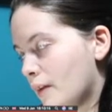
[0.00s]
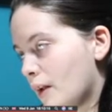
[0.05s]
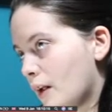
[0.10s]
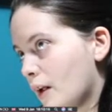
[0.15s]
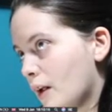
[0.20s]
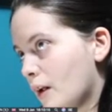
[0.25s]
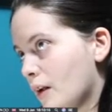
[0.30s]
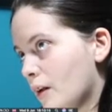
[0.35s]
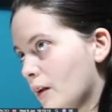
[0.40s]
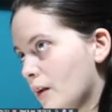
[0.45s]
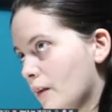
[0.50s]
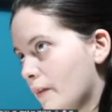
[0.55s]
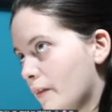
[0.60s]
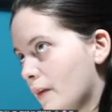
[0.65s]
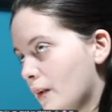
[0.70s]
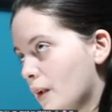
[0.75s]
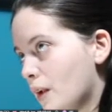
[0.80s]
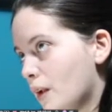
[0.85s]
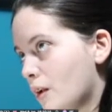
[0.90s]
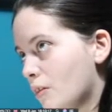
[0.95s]

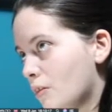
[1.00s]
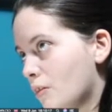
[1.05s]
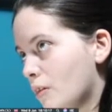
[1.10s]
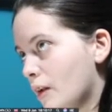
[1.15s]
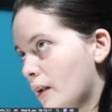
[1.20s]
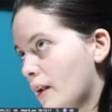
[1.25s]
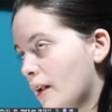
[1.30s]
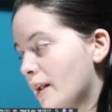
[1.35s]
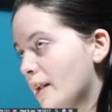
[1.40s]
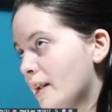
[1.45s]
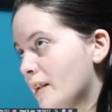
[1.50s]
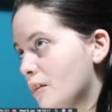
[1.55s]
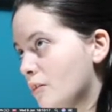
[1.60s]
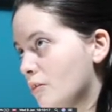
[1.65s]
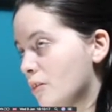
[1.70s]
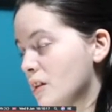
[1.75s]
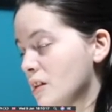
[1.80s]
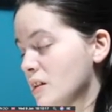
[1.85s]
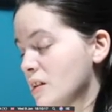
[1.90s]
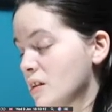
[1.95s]
the
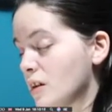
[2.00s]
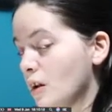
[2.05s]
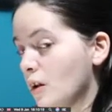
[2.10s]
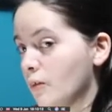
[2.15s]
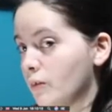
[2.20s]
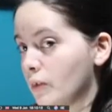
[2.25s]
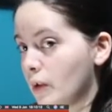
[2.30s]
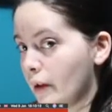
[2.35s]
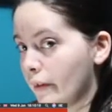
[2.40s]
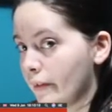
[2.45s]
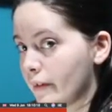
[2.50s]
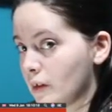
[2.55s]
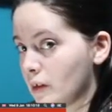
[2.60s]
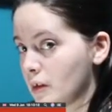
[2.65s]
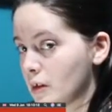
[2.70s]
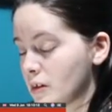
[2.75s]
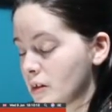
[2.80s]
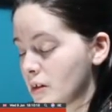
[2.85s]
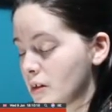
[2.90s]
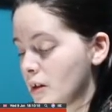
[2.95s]
ignorance of
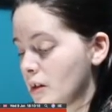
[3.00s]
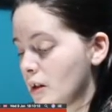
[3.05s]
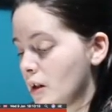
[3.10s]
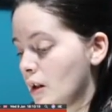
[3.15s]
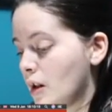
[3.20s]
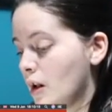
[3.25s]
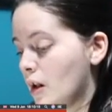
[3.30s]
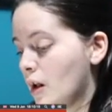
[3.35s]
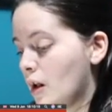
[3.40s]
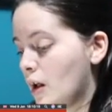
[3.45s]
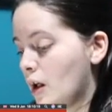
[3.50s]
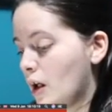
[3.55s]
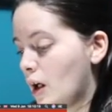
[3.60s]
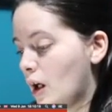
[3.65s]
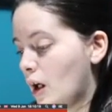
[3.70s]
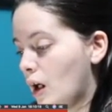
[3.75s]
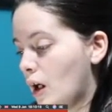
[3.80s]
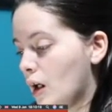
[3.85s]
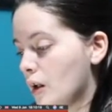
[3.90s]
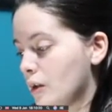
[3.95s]
others
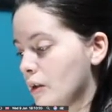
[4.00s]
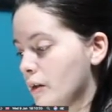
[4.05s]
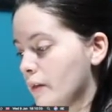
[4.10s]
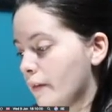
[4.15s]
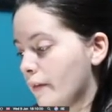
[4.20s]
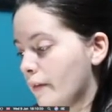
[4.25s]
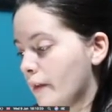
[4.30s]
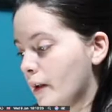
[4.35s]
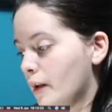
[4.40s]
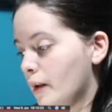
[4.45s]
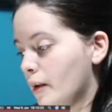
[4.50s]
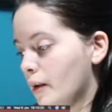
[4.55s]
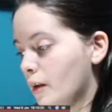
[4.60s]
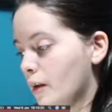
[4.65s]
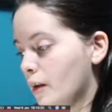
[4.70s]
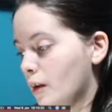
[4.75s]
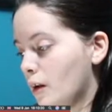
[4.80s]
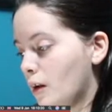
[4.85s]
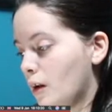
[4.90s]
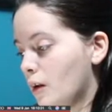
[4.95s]
and
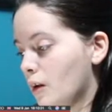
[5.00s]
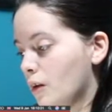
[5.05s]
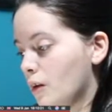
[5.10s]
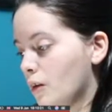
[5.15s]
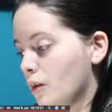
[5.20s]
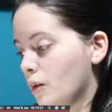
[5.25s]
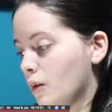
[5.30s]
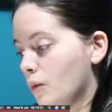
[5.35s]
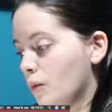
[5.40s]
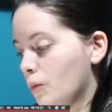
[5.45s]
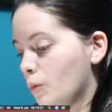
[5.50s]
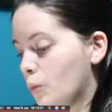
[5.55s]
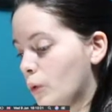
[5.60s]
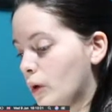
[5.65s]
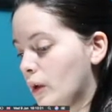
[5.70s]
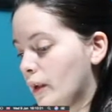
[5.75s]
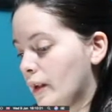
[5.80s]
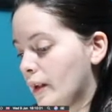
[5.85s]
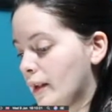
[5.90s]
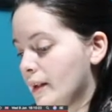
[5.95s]
their
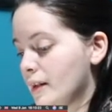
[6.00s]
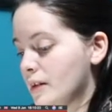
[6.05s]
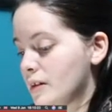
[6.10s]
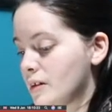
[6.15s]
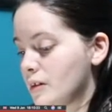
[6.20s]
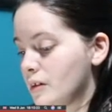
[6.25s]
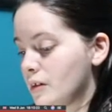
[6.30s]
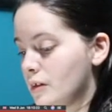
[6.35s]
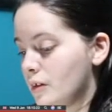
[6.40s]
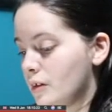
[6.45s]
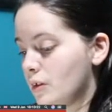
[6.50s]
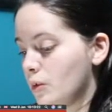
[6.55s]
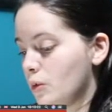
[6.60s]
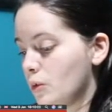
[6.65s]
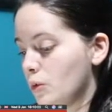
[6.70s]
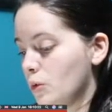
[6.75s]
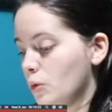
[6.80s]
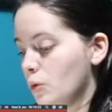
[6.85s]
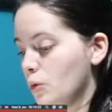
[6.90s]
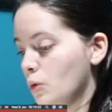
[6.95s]
unwillingness
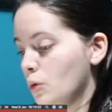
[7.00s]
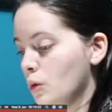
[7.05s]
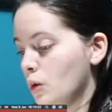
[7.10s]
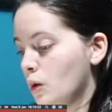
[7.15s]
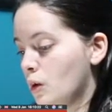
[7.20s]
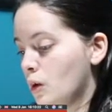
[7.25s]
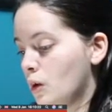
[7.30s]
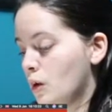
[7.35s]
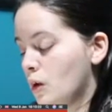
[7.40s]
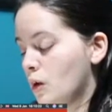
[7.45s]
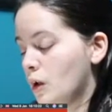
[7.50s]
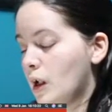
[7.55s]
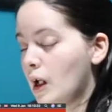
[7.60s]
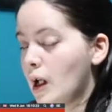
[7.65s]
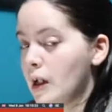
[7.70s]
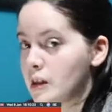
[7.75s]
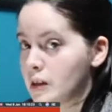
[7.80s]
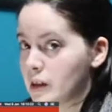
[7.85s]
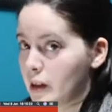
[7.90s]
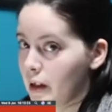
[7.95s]
to
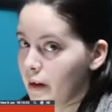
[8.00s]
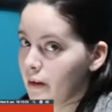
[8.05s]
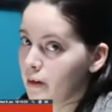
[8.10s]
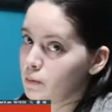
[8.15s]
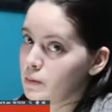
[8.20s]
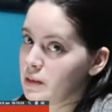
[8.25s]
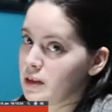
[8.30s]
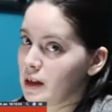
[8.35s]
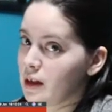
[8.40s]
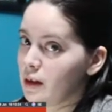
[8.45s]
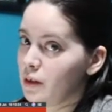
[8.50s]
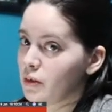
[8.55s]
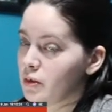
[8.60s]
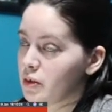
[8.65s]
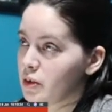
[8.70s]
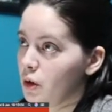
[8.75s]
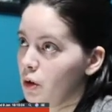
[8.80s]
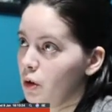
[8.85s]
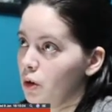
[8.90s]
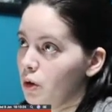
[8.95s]
educate
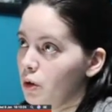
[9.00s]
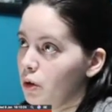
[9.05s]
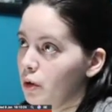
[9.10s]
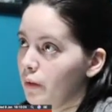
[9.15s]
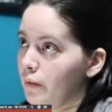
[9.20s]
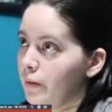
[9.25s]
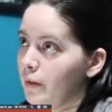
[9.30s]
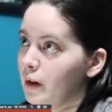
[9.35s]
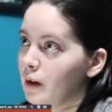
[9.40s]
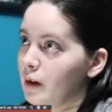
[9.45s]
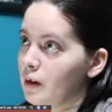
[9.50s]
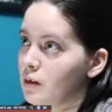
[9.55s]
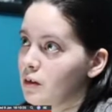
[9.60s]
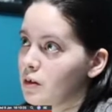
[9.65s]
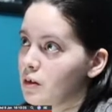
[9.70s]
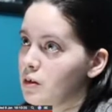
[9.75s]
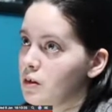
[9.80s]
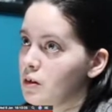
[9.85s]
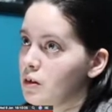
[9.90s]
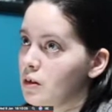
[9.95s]
themselves on
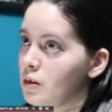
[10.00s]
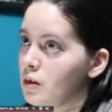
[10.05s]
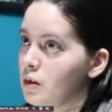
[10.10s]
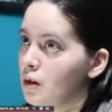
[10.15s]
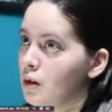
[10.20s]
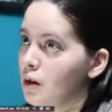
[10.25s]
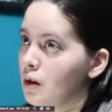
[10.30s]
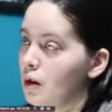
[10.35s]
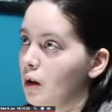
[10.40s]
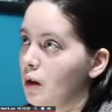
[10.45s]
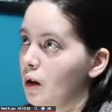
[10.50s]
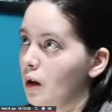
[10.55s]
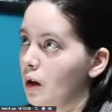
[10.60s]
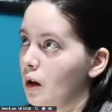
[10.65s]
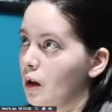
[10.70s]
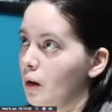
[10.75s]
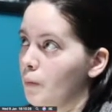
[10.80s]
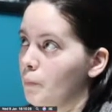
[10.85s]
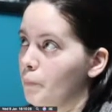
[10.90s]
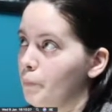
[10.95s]
things
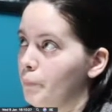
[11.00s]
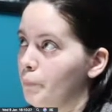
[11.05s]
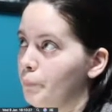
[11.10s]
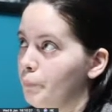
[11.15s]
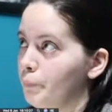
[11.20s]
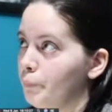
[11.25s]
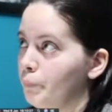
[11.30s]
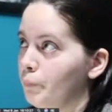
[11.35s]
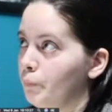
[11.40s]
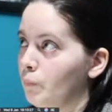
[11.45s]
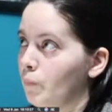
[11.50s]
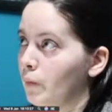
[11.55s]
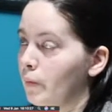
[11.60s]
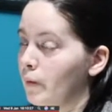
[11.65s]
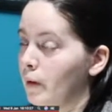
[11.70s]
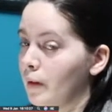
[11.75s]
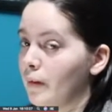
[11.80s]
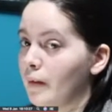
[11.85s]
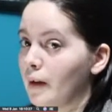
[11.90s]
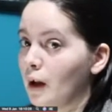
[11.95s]

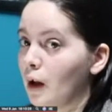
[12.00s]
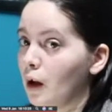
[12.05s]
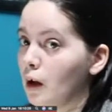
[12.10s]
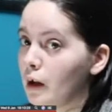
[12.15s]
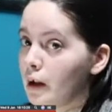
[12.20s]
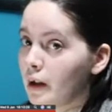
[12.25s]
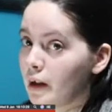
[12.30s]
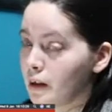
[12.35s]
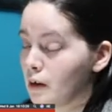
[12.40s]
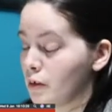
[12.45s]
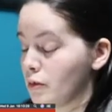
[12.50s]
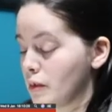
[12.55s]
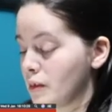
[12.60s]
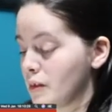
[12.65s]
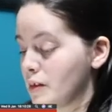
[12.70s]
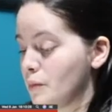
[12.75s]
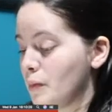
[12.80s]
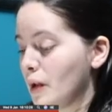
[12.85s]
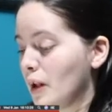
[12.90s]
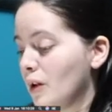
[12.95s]
that they are
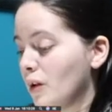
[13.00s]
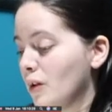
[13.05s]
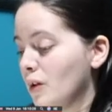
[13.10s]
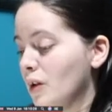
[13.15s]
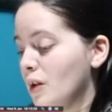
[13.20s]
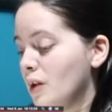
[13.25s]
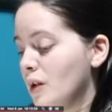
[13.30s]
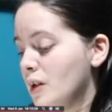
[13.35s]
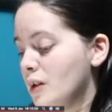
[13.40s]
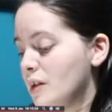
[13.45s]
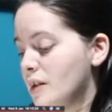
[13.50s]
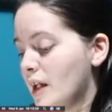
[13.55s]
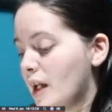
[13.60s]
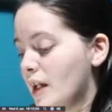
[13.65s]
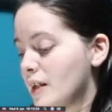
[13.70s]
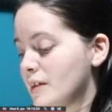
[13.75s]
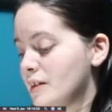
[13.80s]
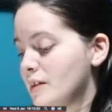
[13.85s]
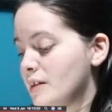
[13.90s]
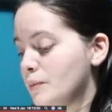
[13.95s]
ignorant about
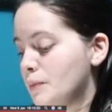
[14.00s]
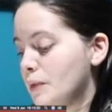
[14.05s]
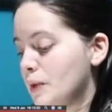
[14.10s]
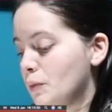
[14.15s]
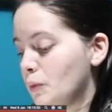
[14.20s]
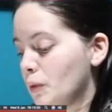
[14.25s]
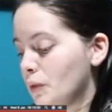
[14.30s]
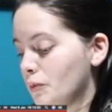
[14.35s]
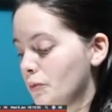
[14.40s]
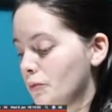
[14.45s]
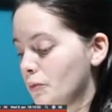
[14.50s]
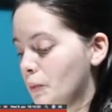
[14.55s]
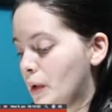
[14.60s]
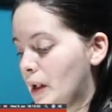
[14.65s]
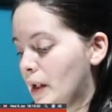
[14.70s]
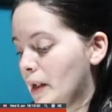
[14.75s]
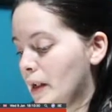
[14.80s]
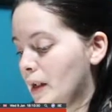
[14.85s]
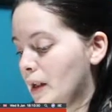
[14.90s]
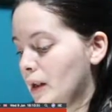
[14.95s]
tends to be one of
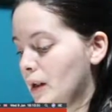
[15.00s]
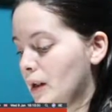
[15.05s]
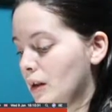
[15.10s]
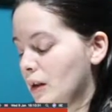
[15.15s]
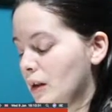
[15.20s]
my